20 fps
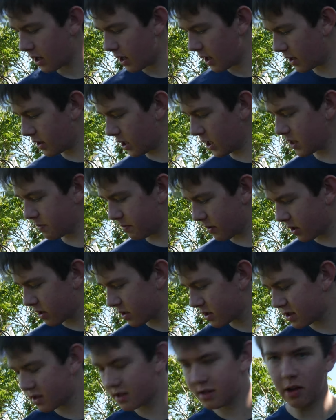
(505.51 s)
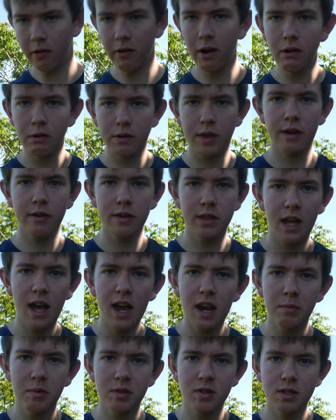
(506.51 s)
and that's because they're out there in the
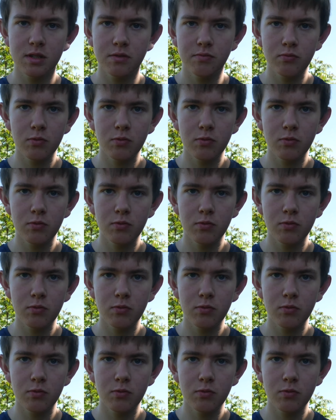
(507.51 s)
elements,